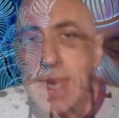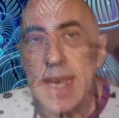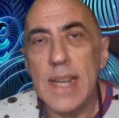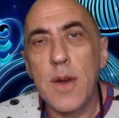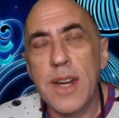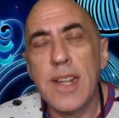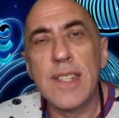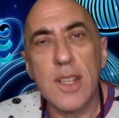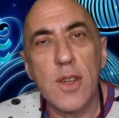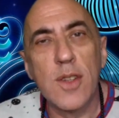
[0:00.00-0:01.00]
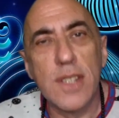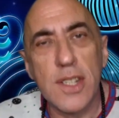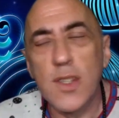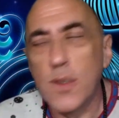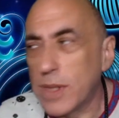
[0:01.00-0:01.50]
Aquarians could also
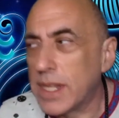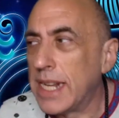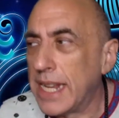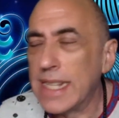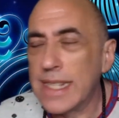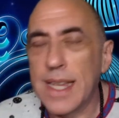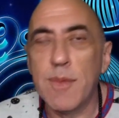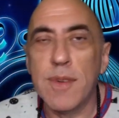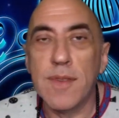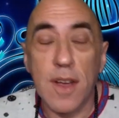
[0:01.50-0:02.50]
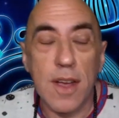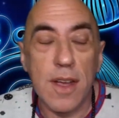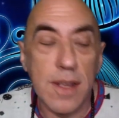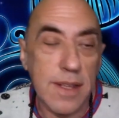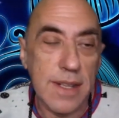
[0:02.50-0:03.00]
do with letting some of
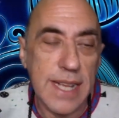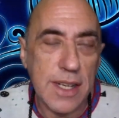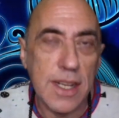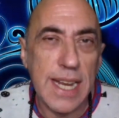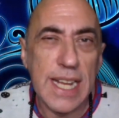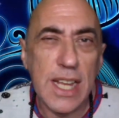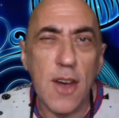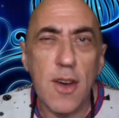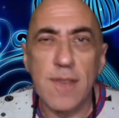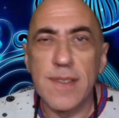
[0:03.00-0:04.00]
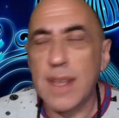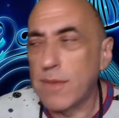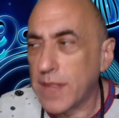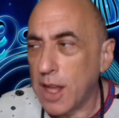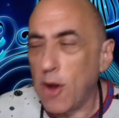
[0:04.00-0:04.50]
let, letting go of some
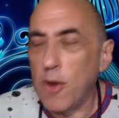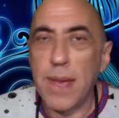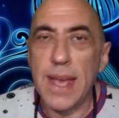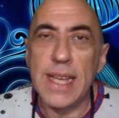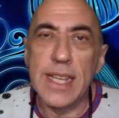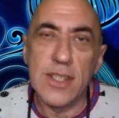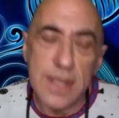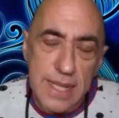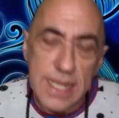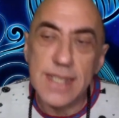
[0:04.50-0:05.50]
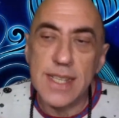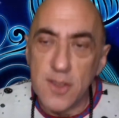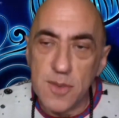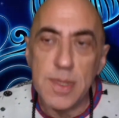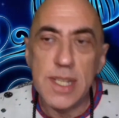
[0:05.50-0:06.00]
of the old baggage and things that
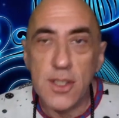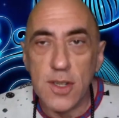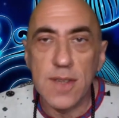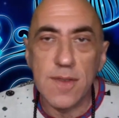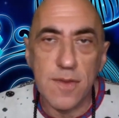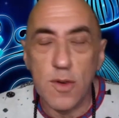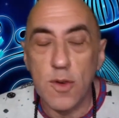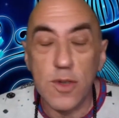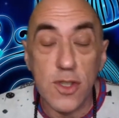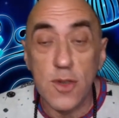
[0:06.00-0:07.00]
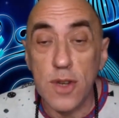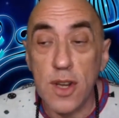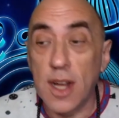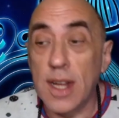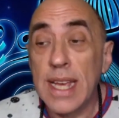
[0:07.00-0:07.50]
you've been doing for too
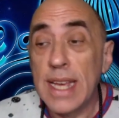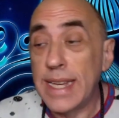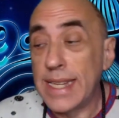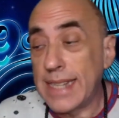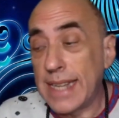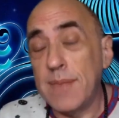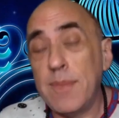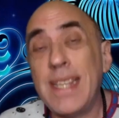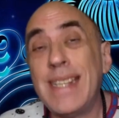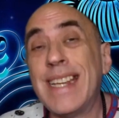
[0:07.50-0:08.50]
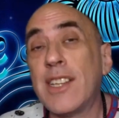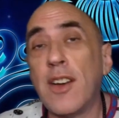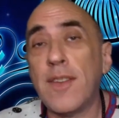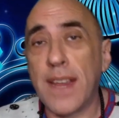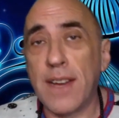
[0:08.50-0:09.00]
long. It doesn't mean let go
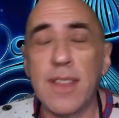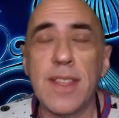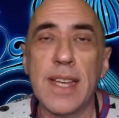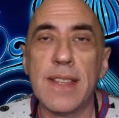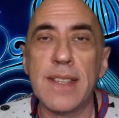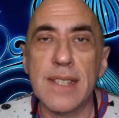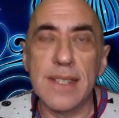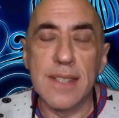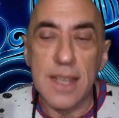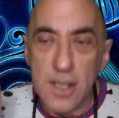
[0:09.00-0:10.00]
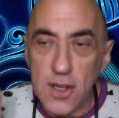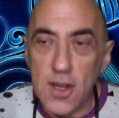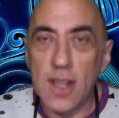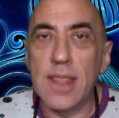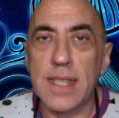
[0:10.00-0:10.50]
of everything. This is
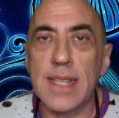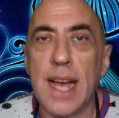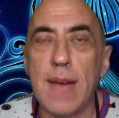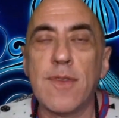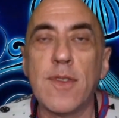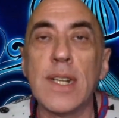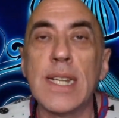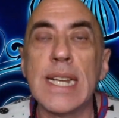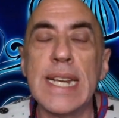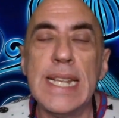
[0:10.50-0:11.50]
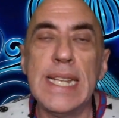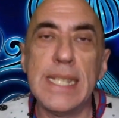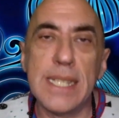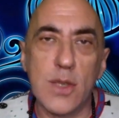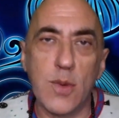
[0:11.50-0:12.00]
not the time for a clean
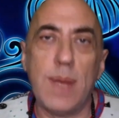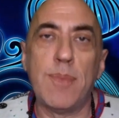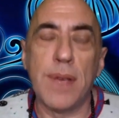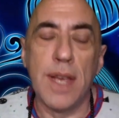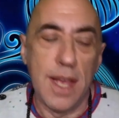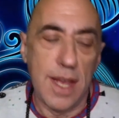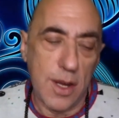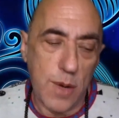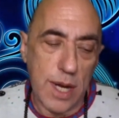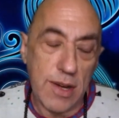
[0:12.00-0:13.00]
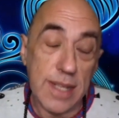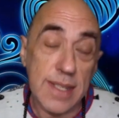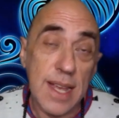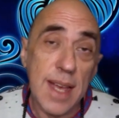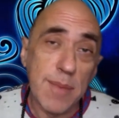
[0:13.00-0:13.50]
sweep, Aquarians,
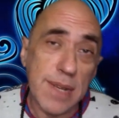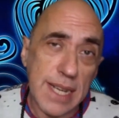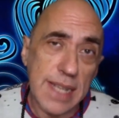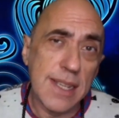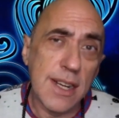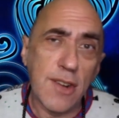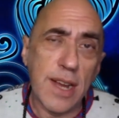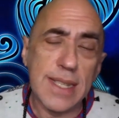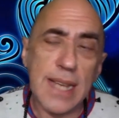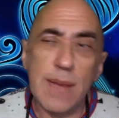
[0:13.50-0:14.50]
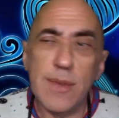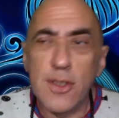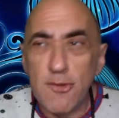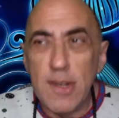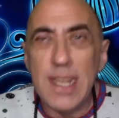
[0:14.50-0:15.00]
but it is a great time
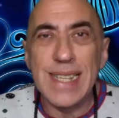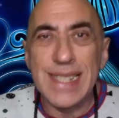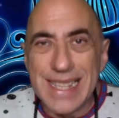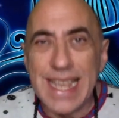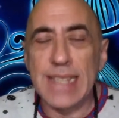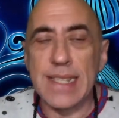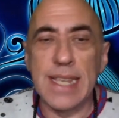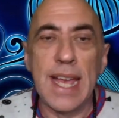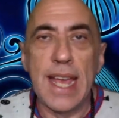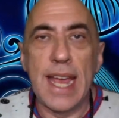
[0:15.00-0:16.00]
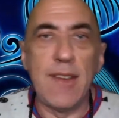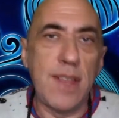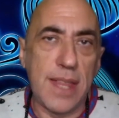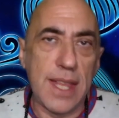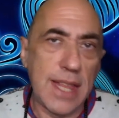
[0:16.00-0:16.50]
to reassess
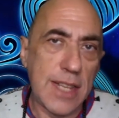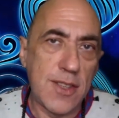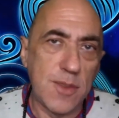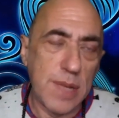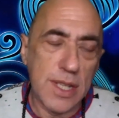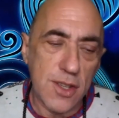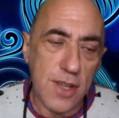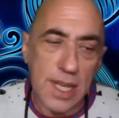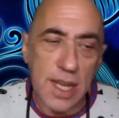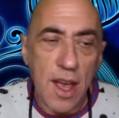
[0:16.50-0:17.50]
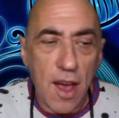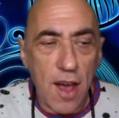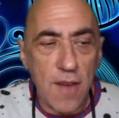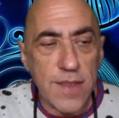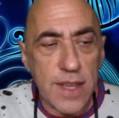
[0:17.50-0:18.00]
everything that you've been doing.
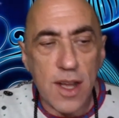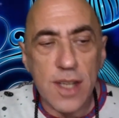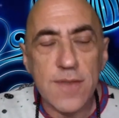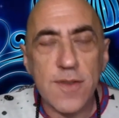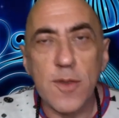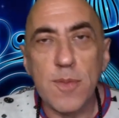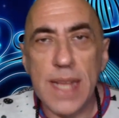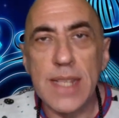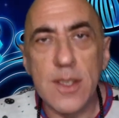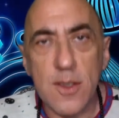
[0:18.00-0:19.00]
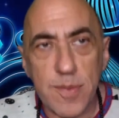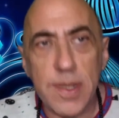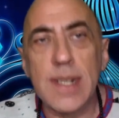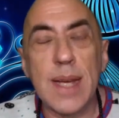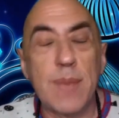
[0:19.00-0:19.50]
Over the last few months, you've
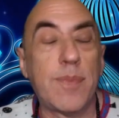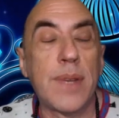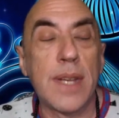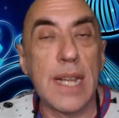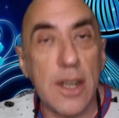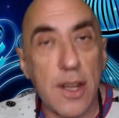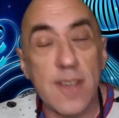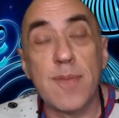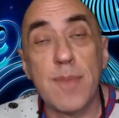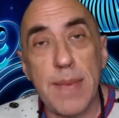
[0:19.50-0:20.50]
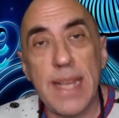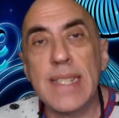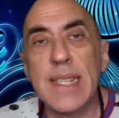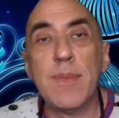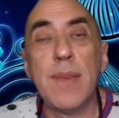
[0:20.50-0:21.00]
built up a lot of
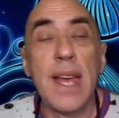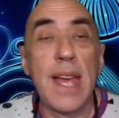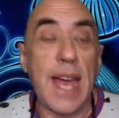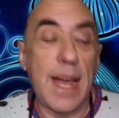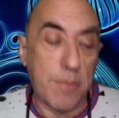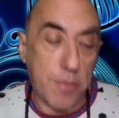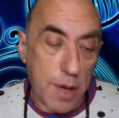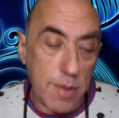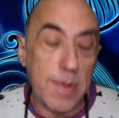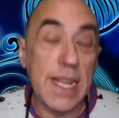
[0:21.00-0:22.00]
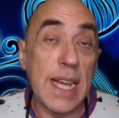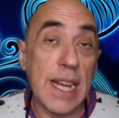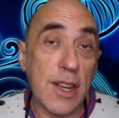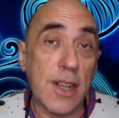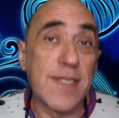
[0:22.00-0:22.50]
momentum and probably a
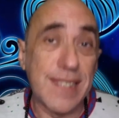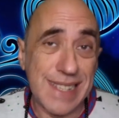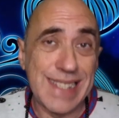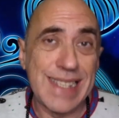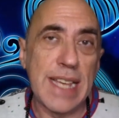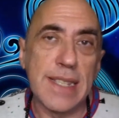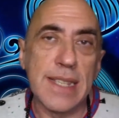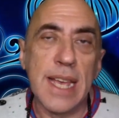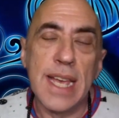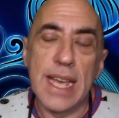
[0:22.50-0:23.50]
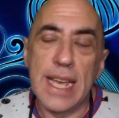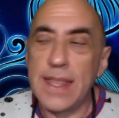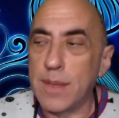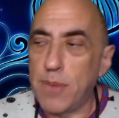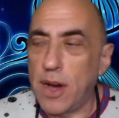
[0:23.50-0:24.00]
lot of success
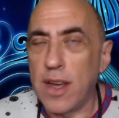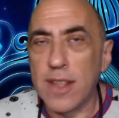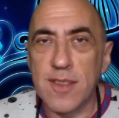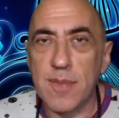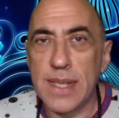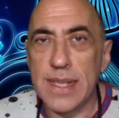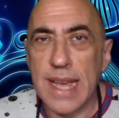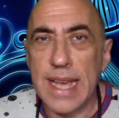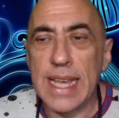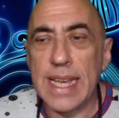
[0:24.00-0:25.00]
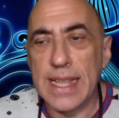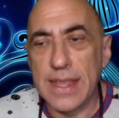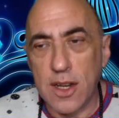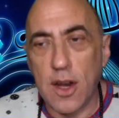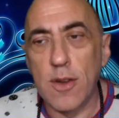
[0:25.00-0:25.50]
in the paths you've been taking and the
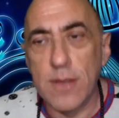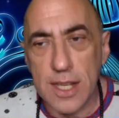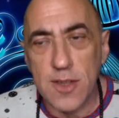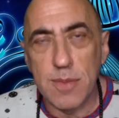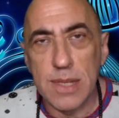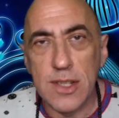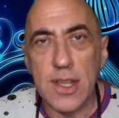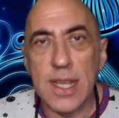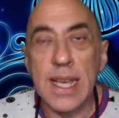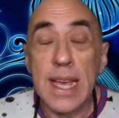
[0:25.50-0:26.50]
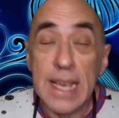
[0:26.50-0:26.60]
goals that you've been doing.